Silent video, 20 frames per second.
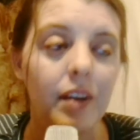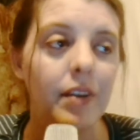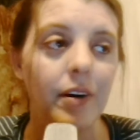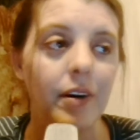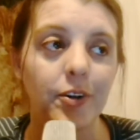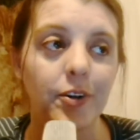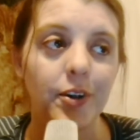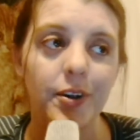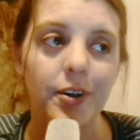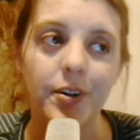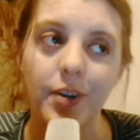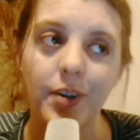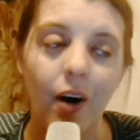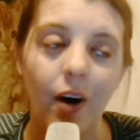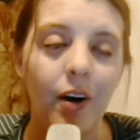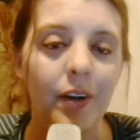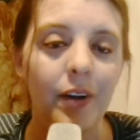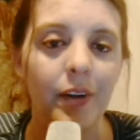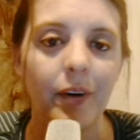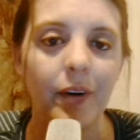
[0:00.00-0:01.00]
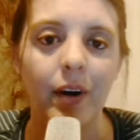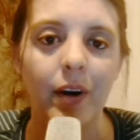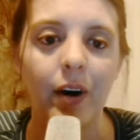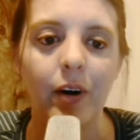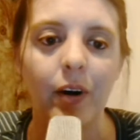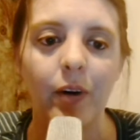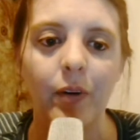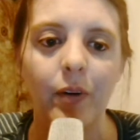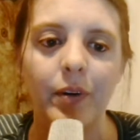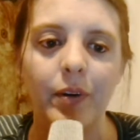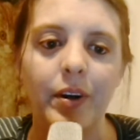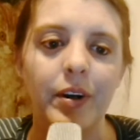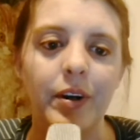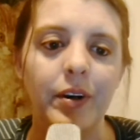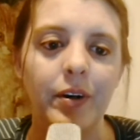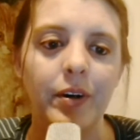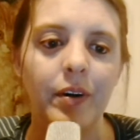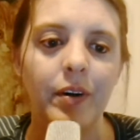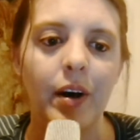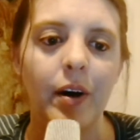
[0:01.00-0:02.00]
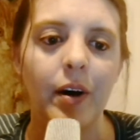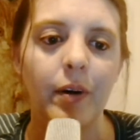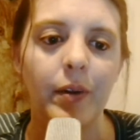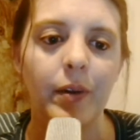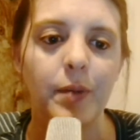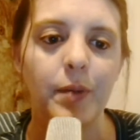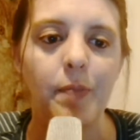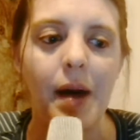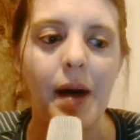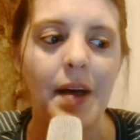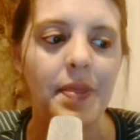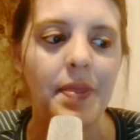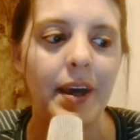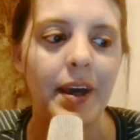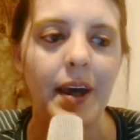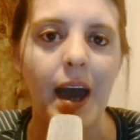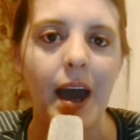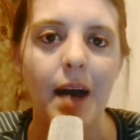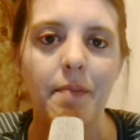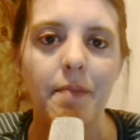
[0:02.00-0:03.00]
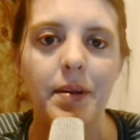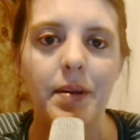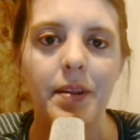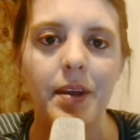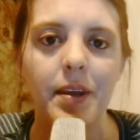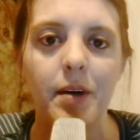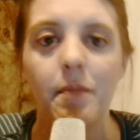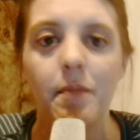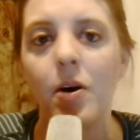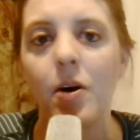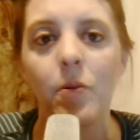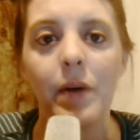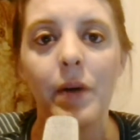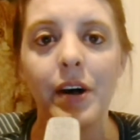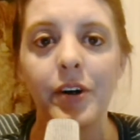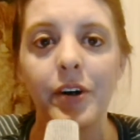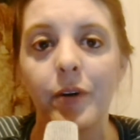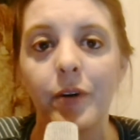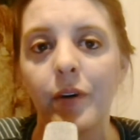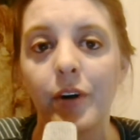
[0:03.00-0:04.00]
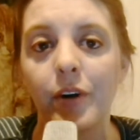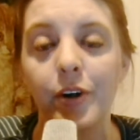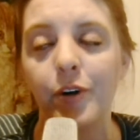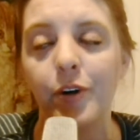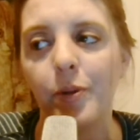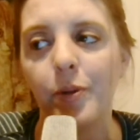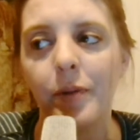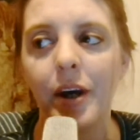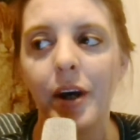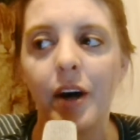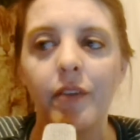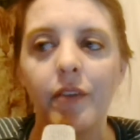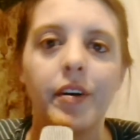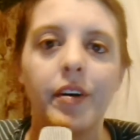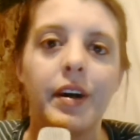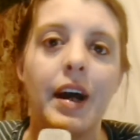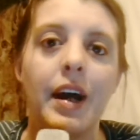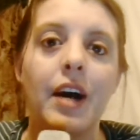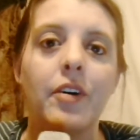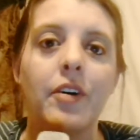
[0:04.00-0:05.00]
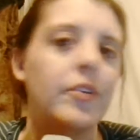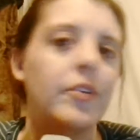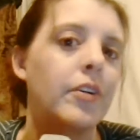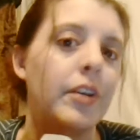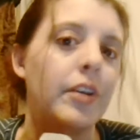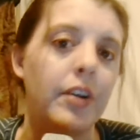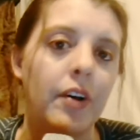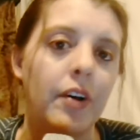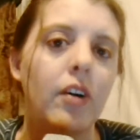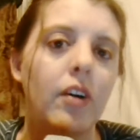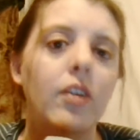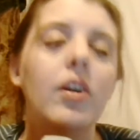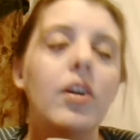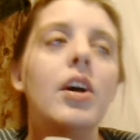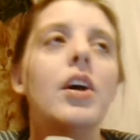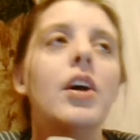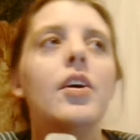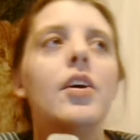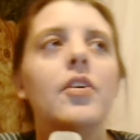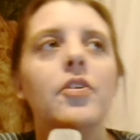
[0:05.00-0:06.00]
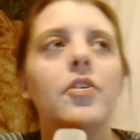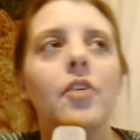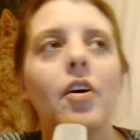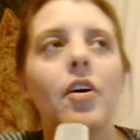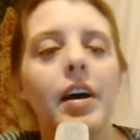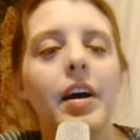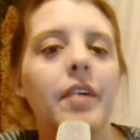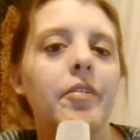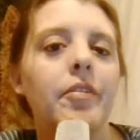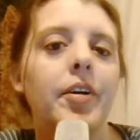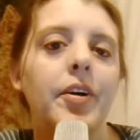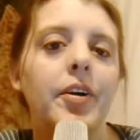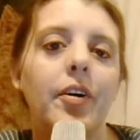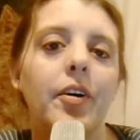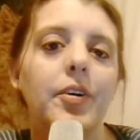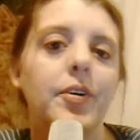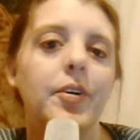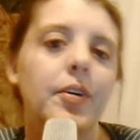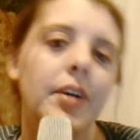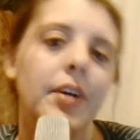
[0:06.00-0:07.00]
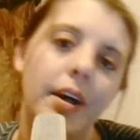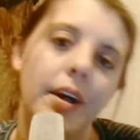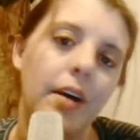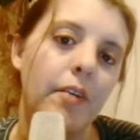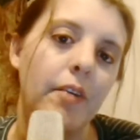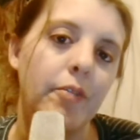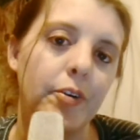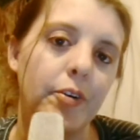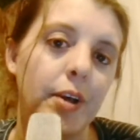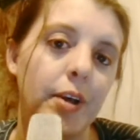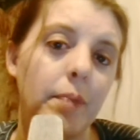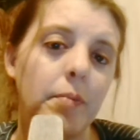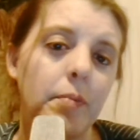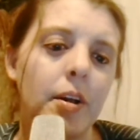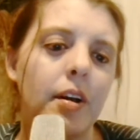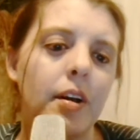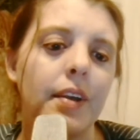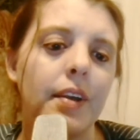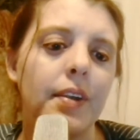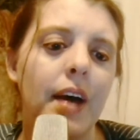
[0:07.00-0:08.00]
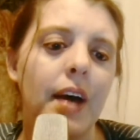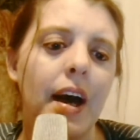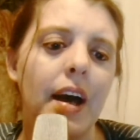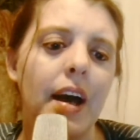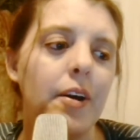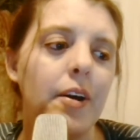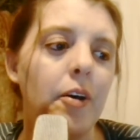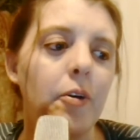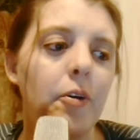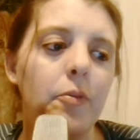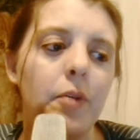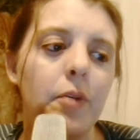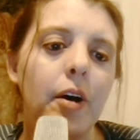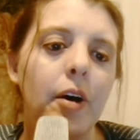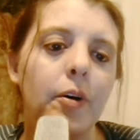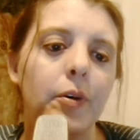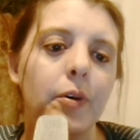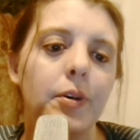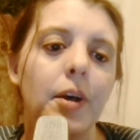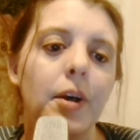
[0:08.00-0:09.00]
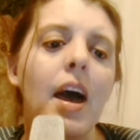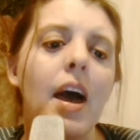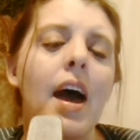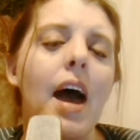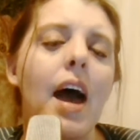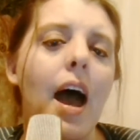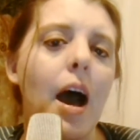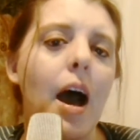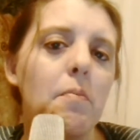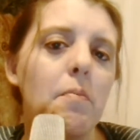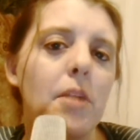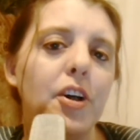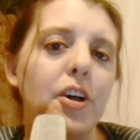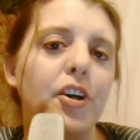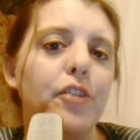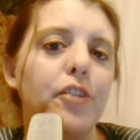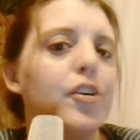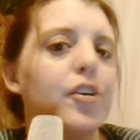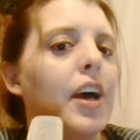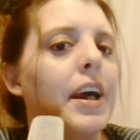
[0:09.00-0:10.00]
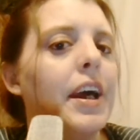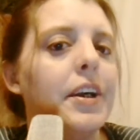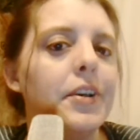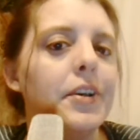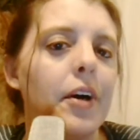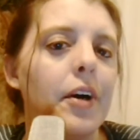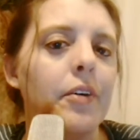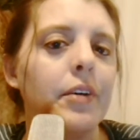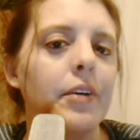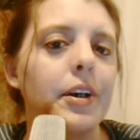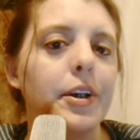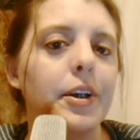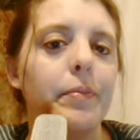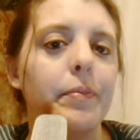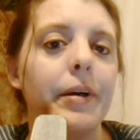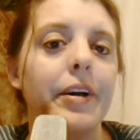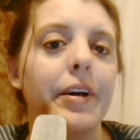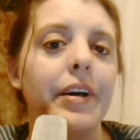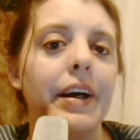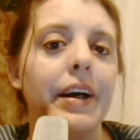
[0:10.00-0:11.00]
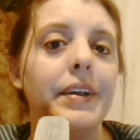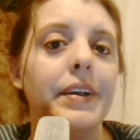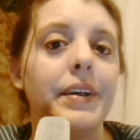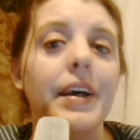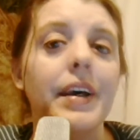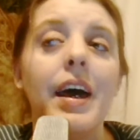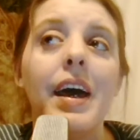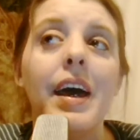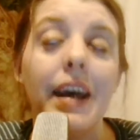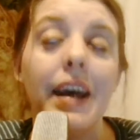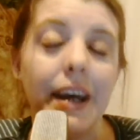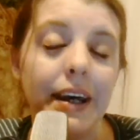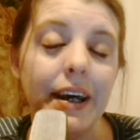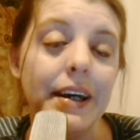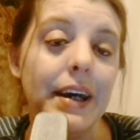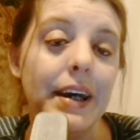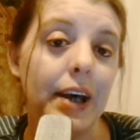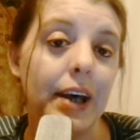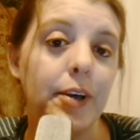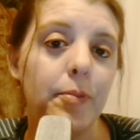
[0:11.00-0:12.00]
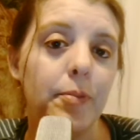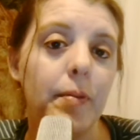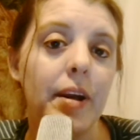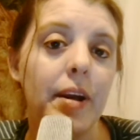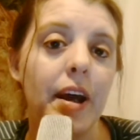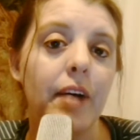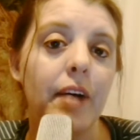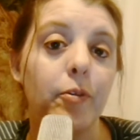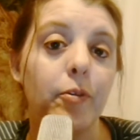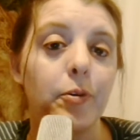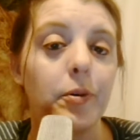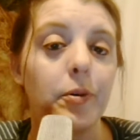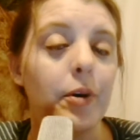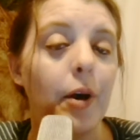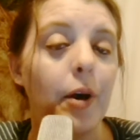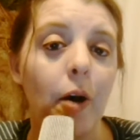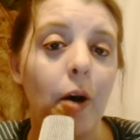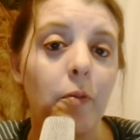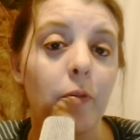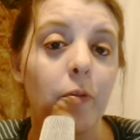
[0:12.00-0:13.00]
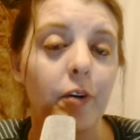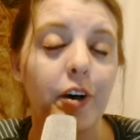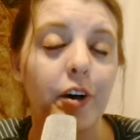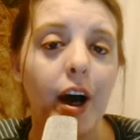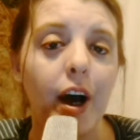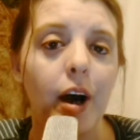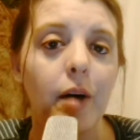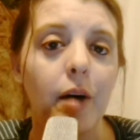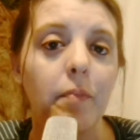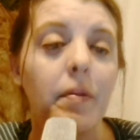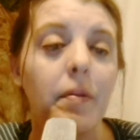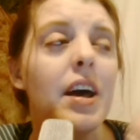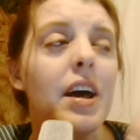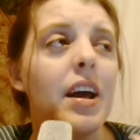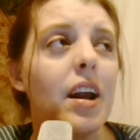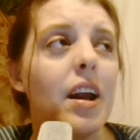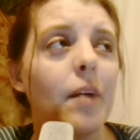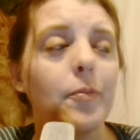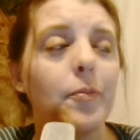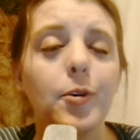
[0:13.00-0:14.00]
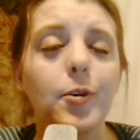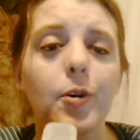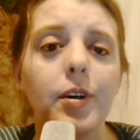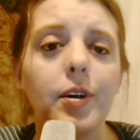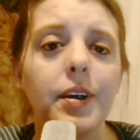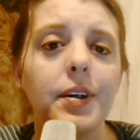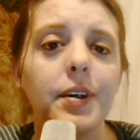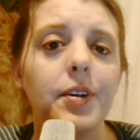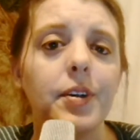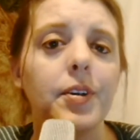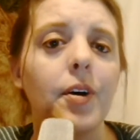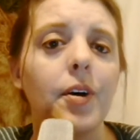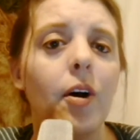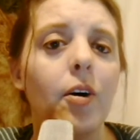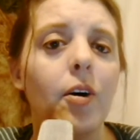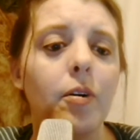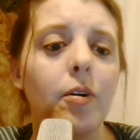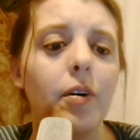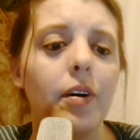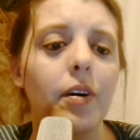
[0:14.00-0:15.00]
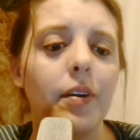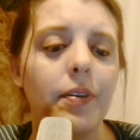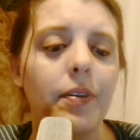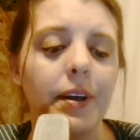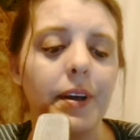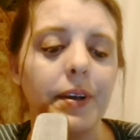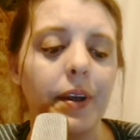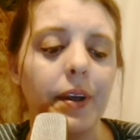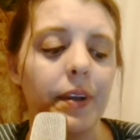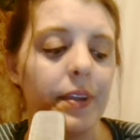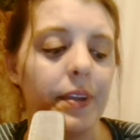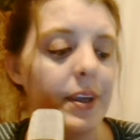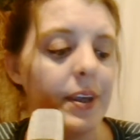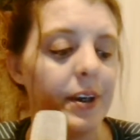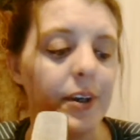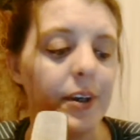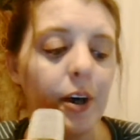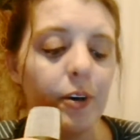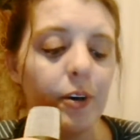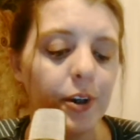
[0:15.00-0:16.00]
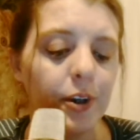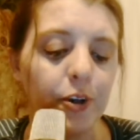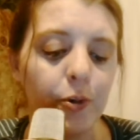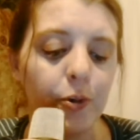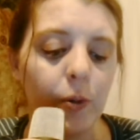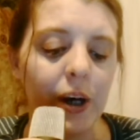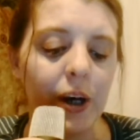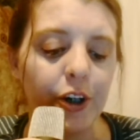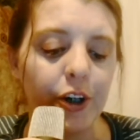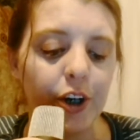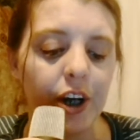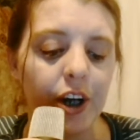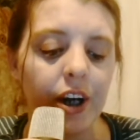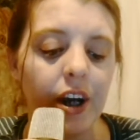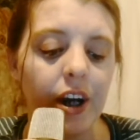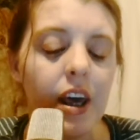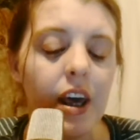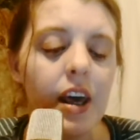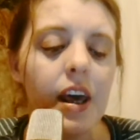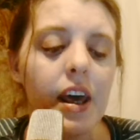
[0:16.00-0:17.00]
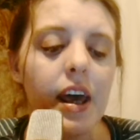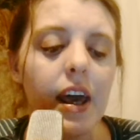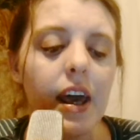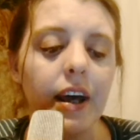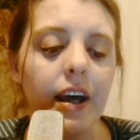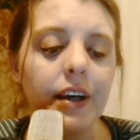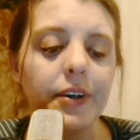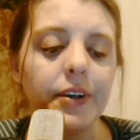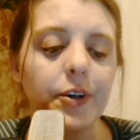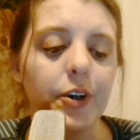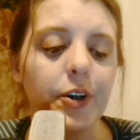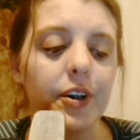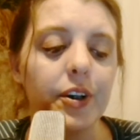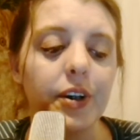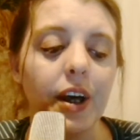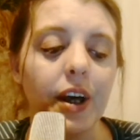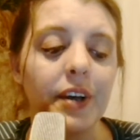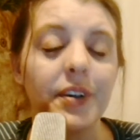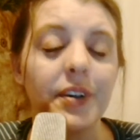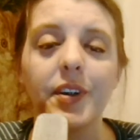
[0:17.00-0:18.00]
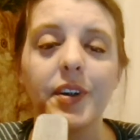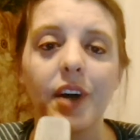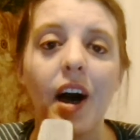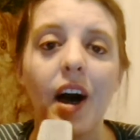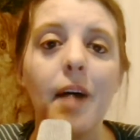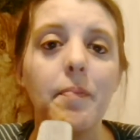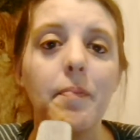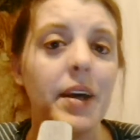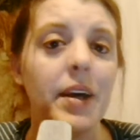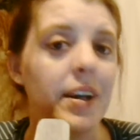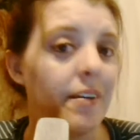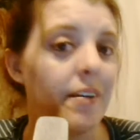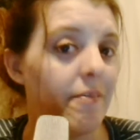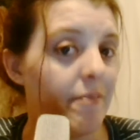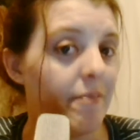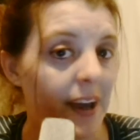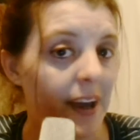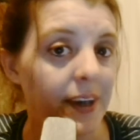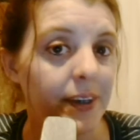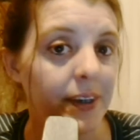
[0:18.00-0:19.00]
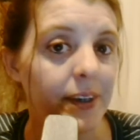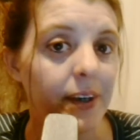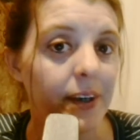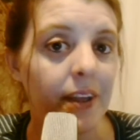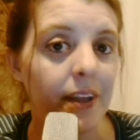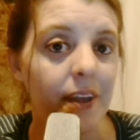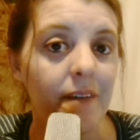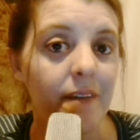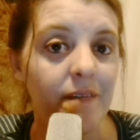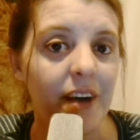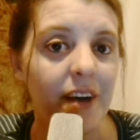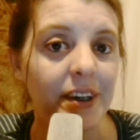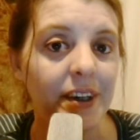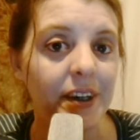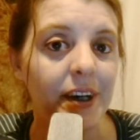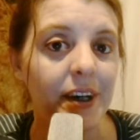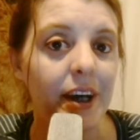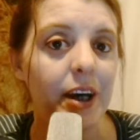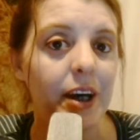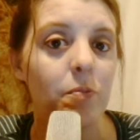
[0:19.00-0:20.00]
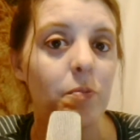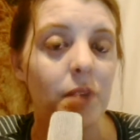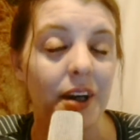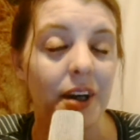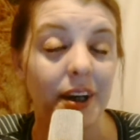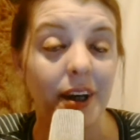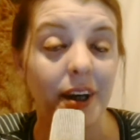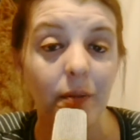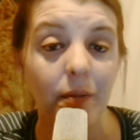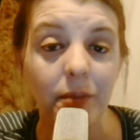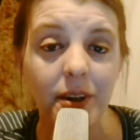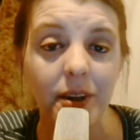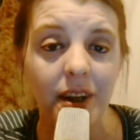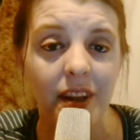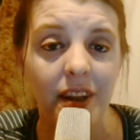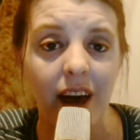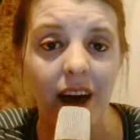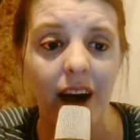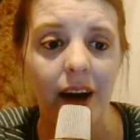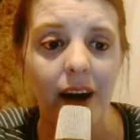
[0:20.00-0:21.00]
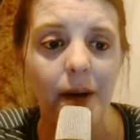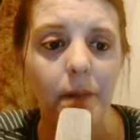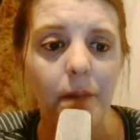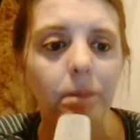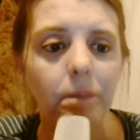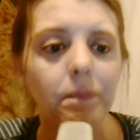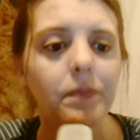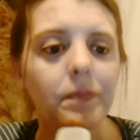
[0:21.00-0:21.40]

They're just on their own. You know, this bad thing happened to them. Oh well, you're you should be over it now. You're an adult. Not every adult's going to get over something like that, and who knows how much of Shane's own experience he has been able to overcome. And I'm sure this is all this this whole situation is just a slap in the face in the face to him when it comes to that.